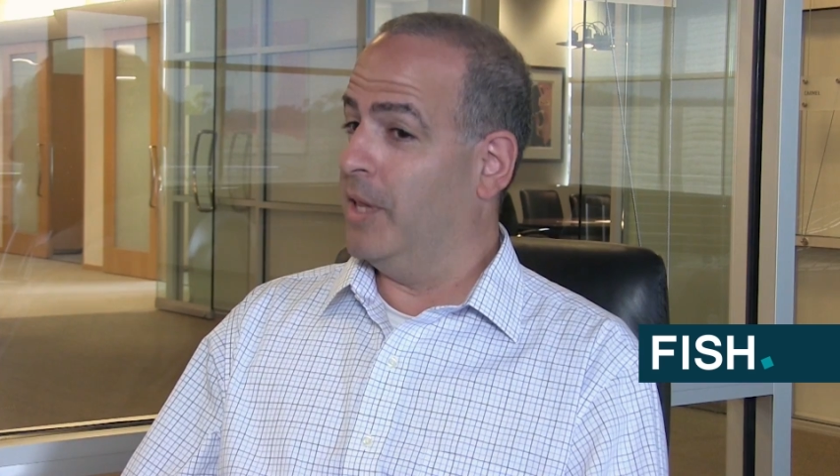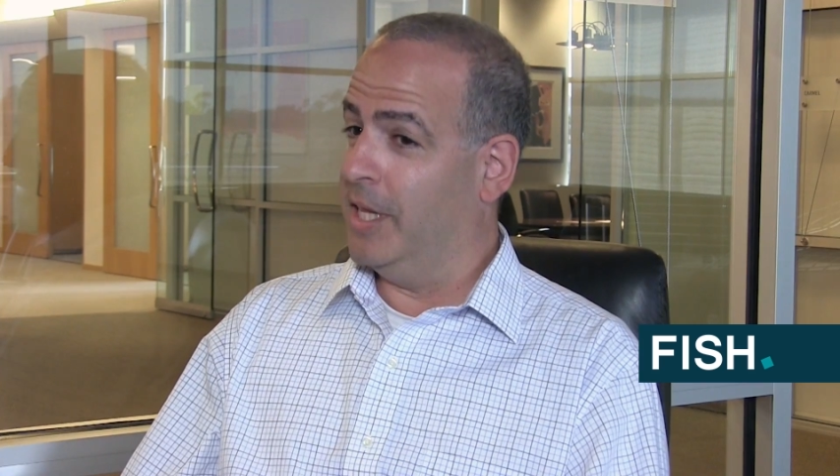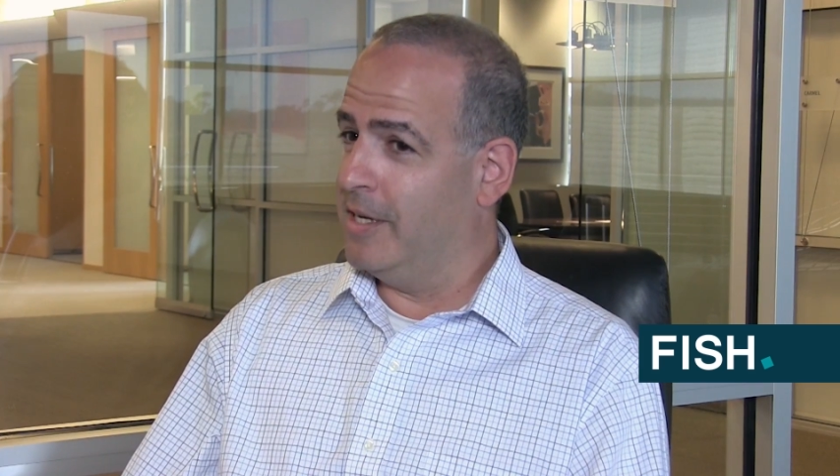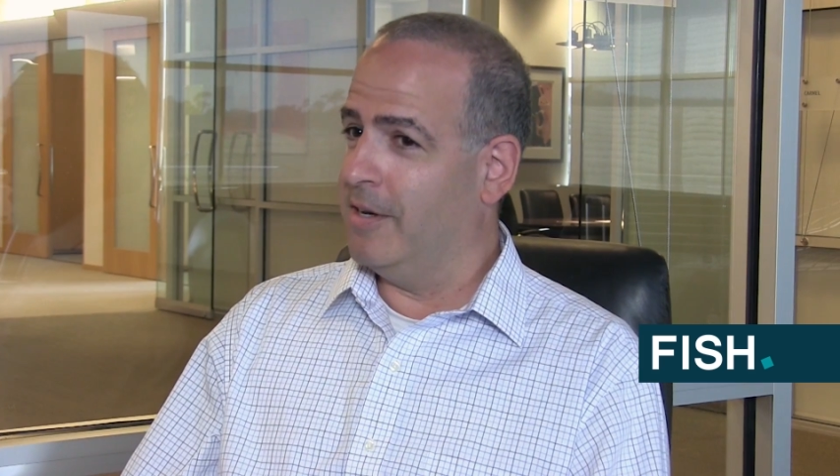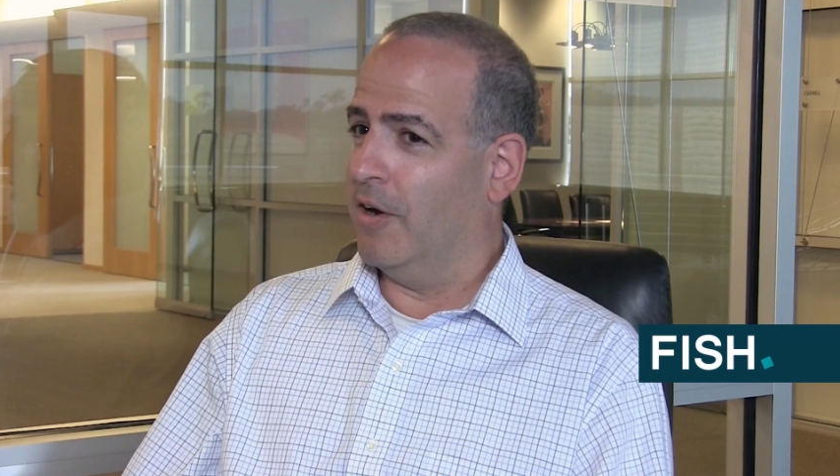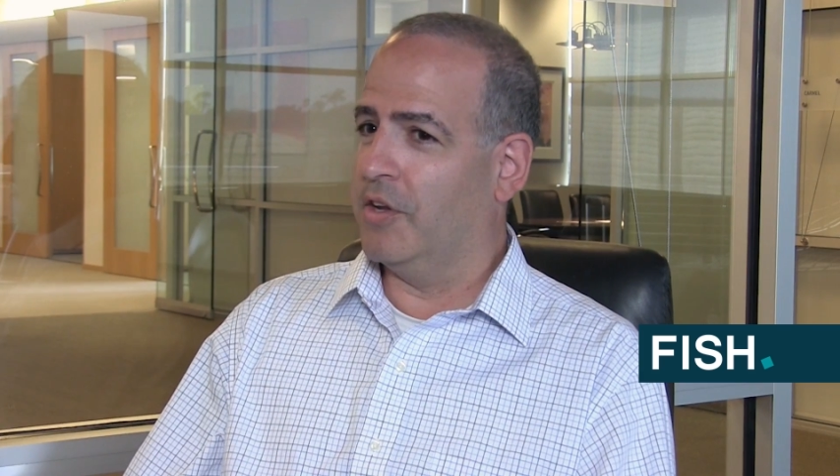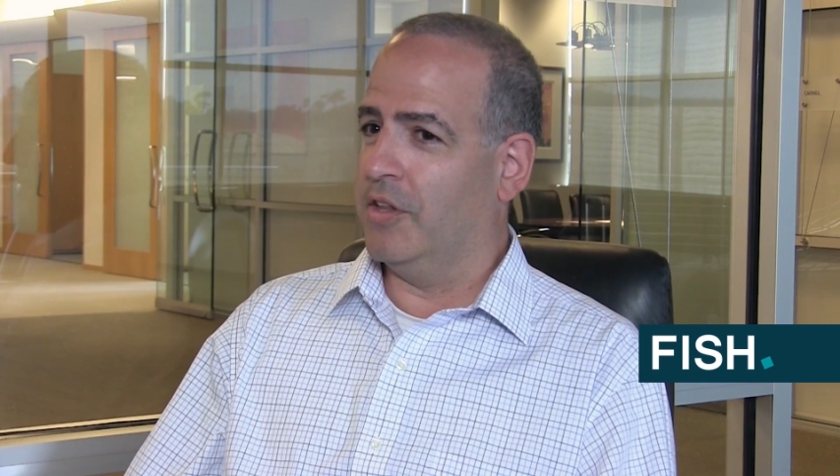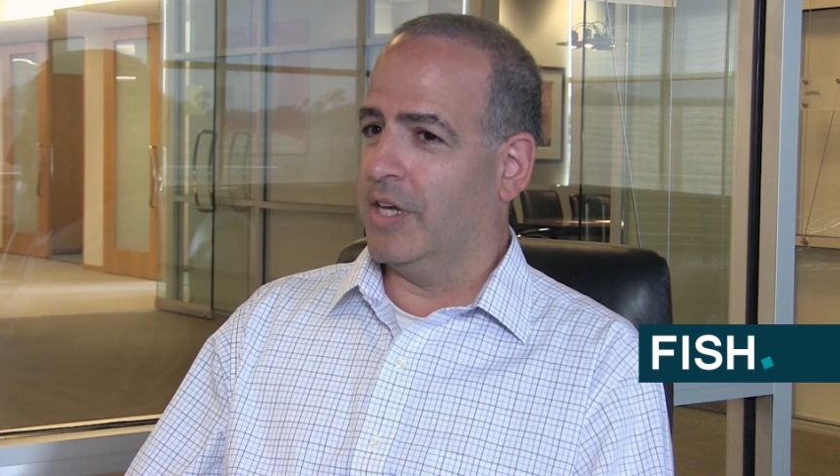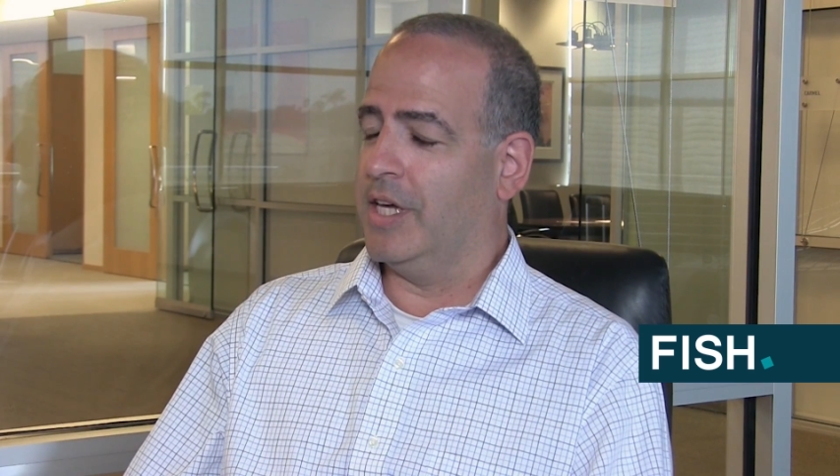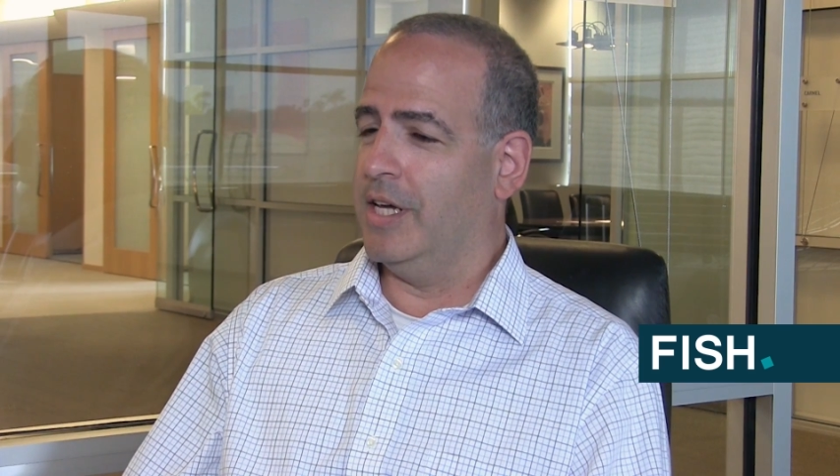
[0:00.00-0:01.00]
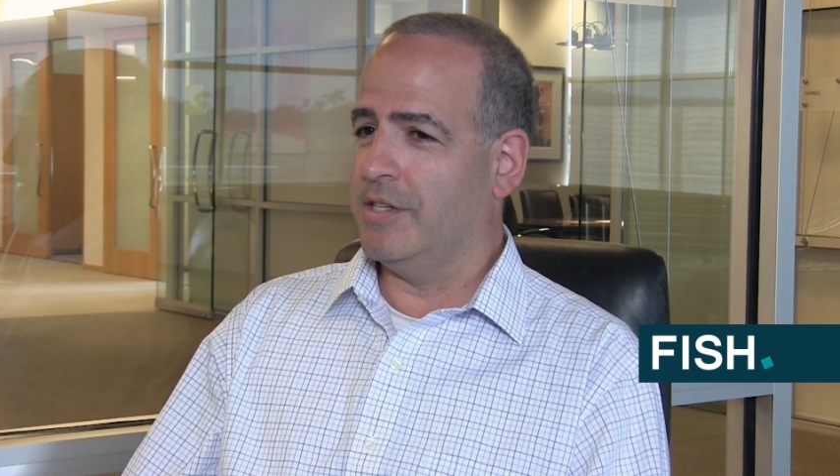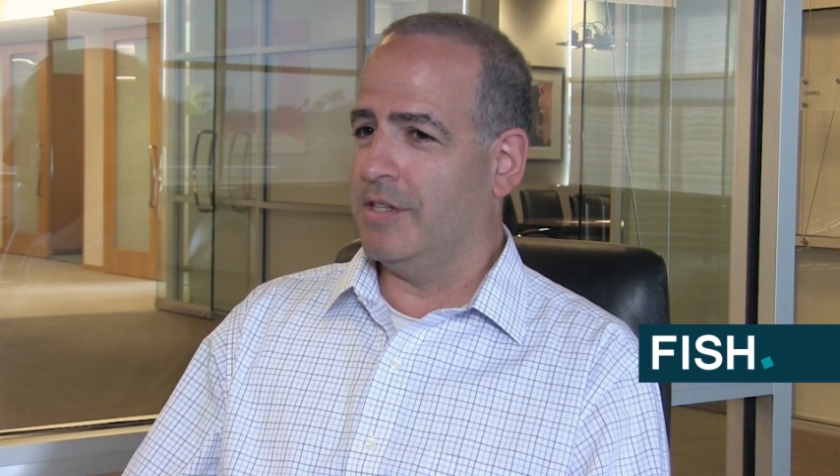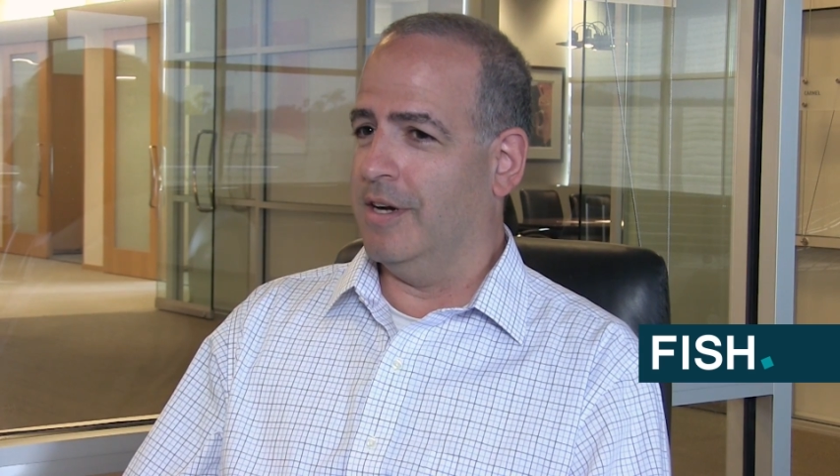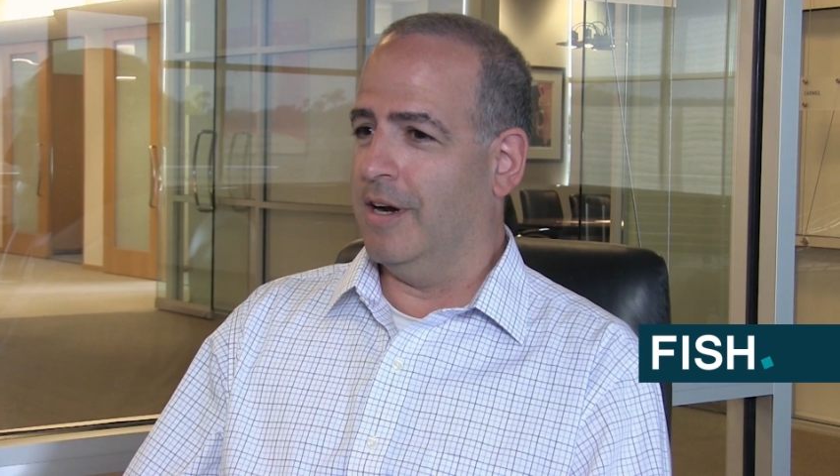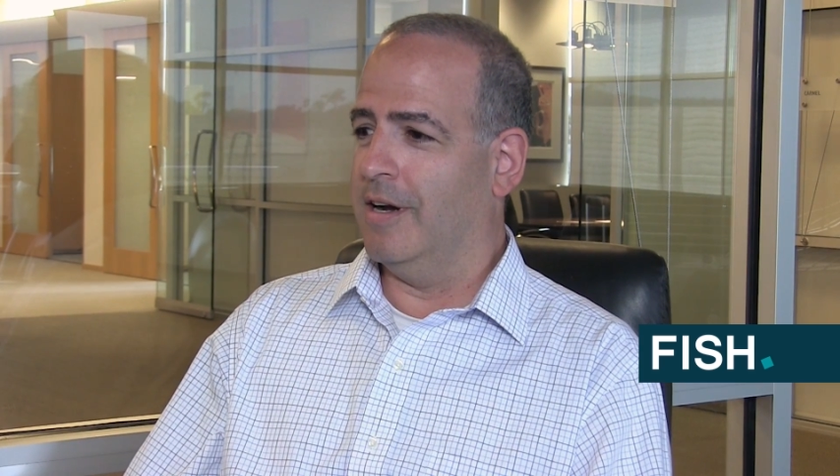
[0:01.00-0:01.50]
while I didn't argue the case
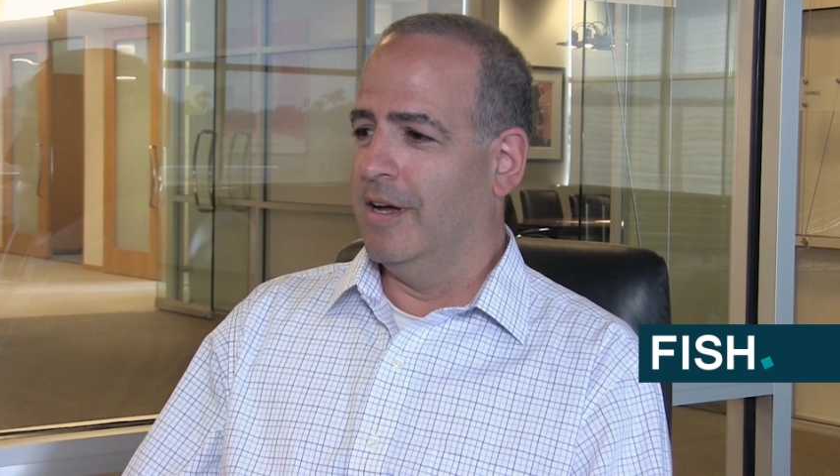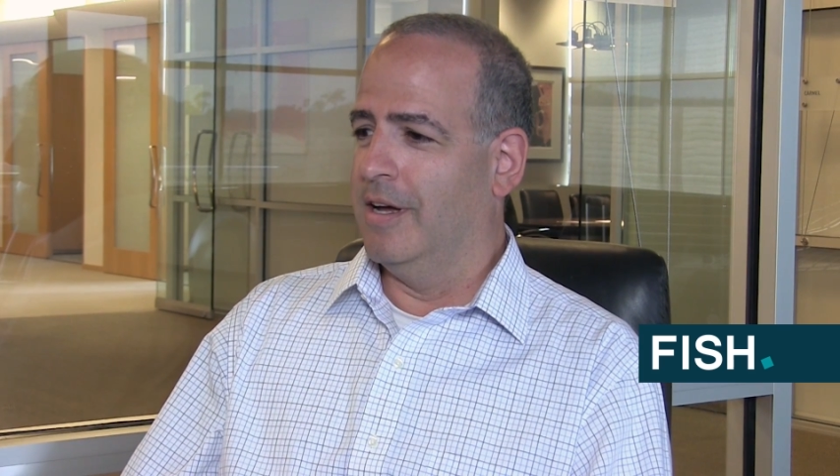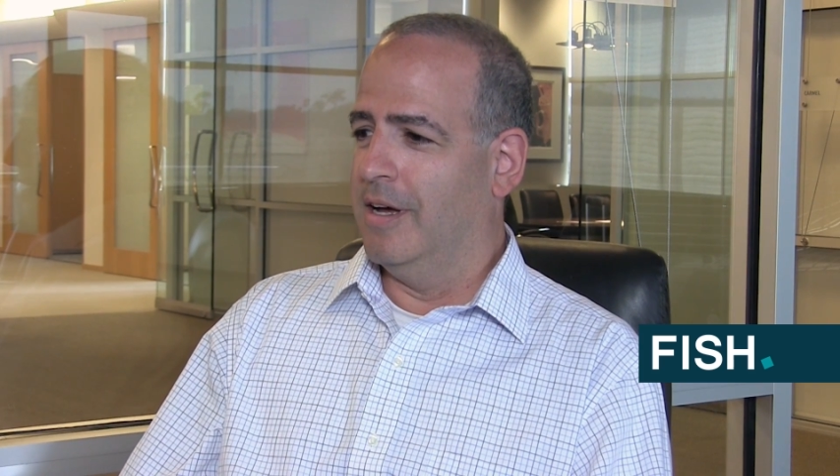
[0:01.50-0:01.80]
there,